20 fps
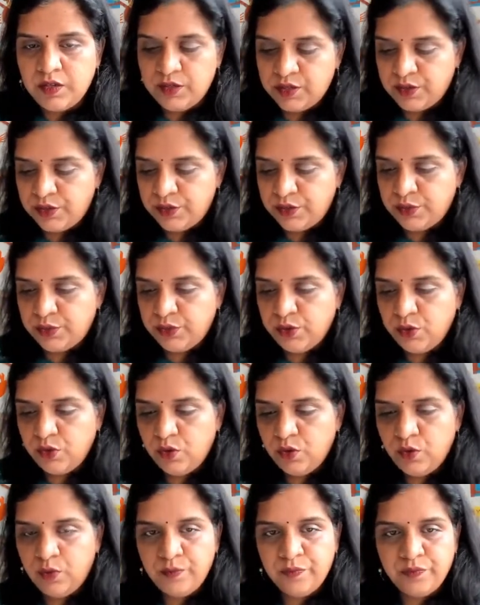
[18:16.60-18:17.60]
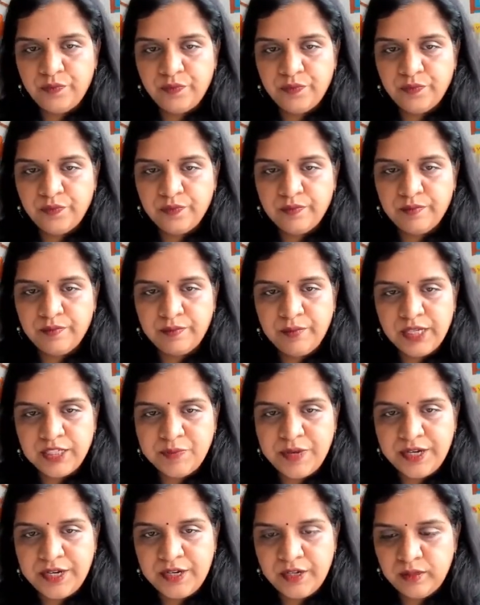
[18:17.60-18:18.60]
Here you go.
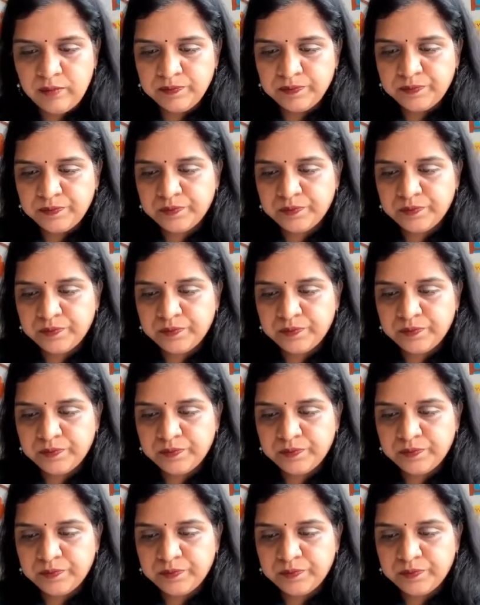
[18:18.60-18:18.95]
Much better.